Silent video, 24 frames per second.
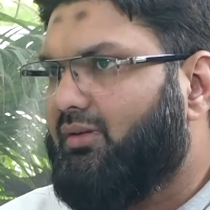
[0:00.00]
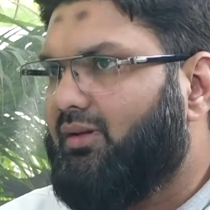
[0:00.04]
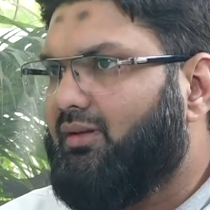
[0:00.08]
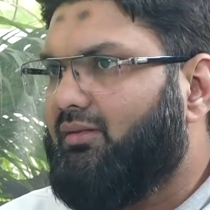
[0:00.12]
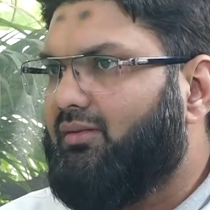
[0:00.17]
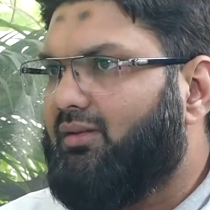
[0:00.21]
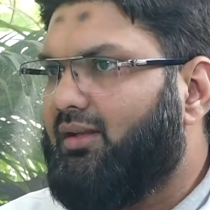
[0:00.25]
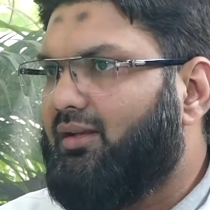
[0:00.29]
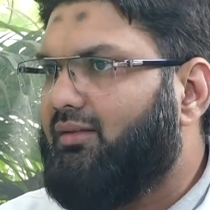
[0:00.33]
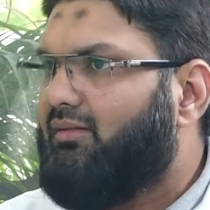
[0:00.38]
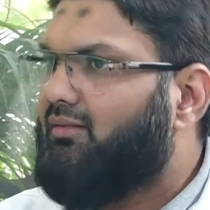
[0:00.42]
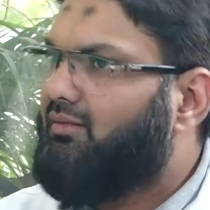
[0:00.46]

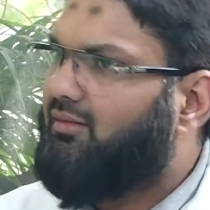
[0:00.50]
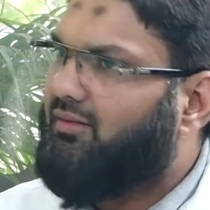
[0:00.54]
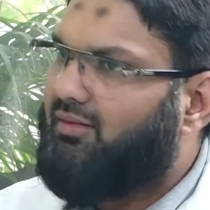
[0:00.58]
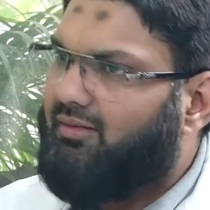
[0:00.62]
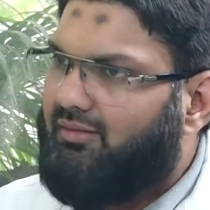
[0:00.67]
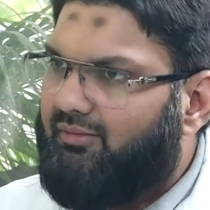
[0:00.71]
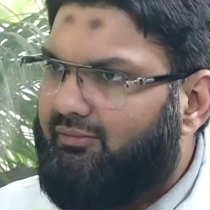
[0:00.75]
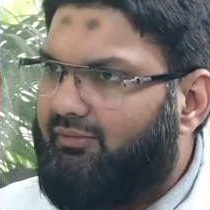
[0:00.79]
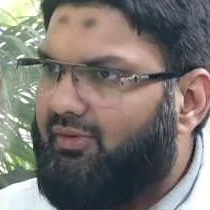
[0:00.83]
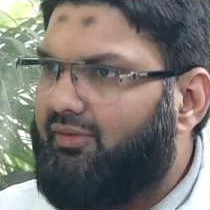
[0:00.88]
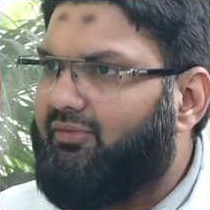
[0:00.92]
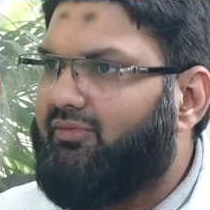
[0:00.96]
and
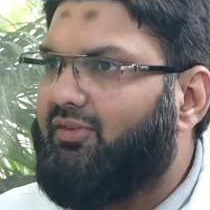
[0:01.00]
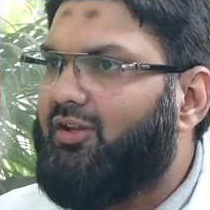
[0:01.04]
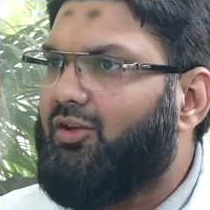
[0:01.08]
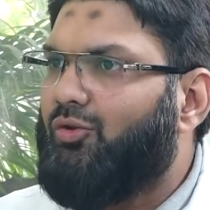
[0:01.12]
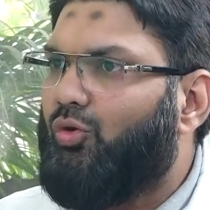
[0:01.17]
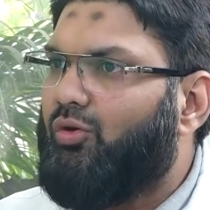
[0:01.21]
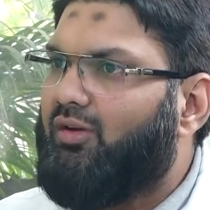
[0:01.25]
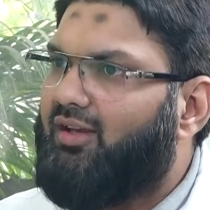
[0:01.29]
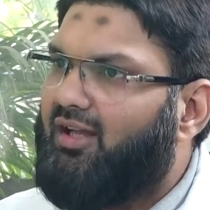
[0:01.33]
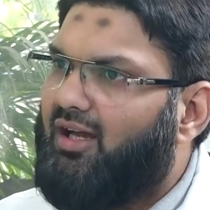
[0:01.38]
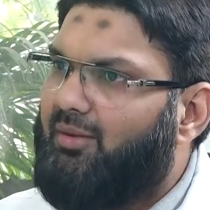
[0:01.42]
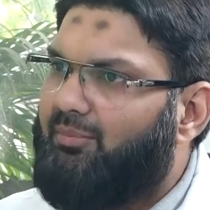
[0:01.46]
then if they
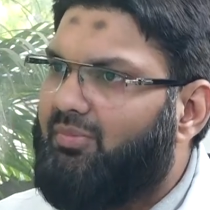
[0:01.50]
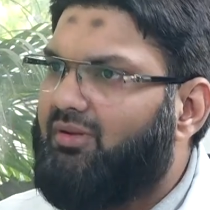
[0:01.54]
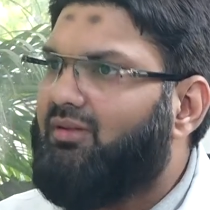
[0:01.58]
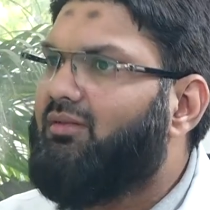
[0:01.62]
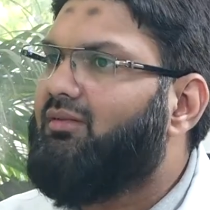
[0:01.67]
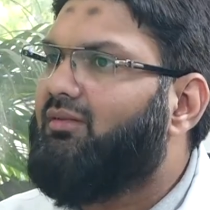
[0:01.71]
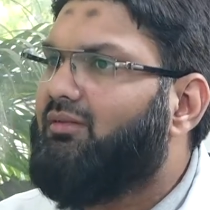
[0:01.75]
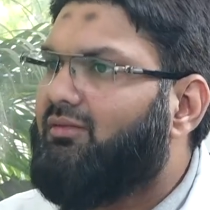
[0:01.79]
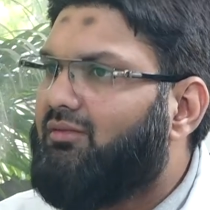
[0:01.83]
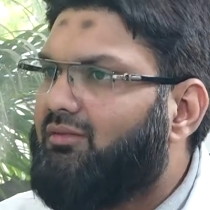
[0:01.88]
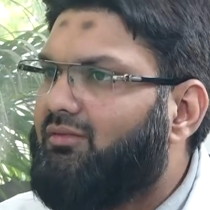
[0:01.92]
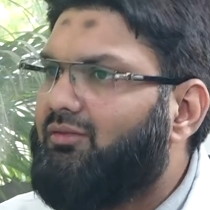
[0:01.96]
don't
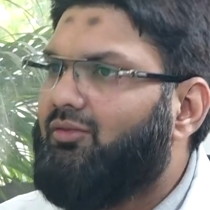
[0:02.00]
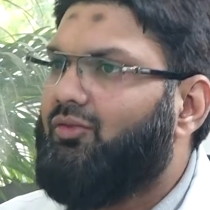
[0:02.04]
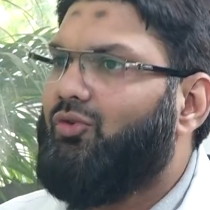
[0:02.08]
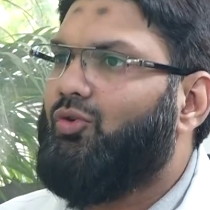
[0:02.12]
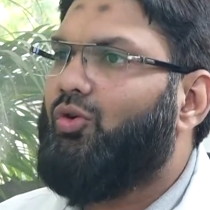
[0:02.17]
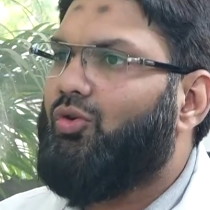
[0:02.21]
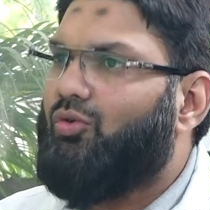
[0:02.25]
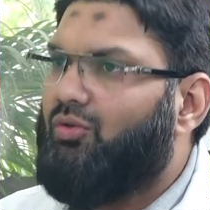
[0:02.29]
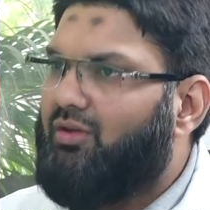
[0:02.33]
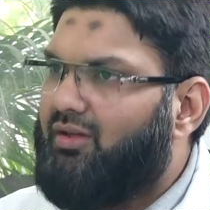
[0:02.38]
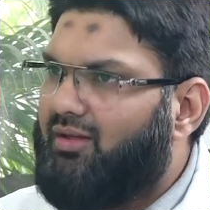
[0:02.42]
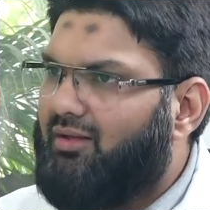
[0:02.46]
happen,
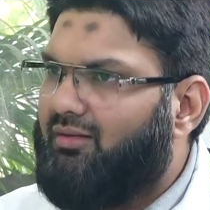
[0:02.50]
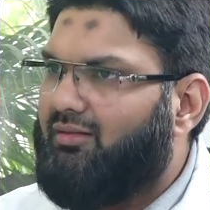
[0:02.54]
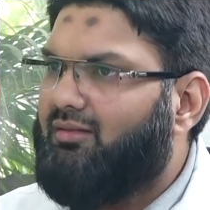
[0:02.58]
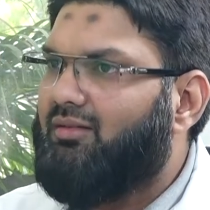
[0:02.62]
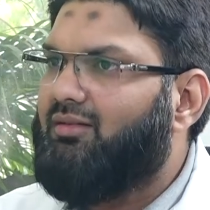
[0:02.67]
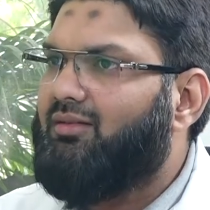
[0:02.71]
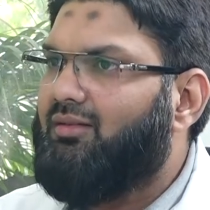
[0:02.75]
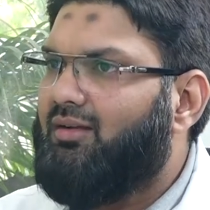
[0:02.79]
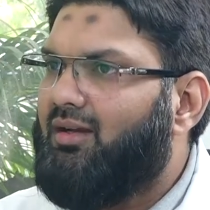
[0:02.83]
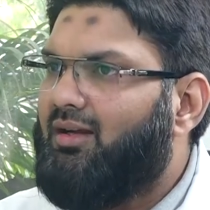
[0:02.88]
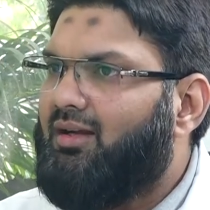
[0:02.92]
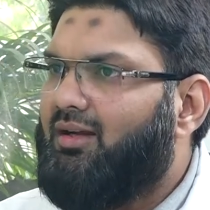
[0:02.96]
you are only
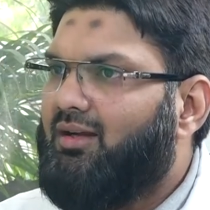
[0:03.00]
under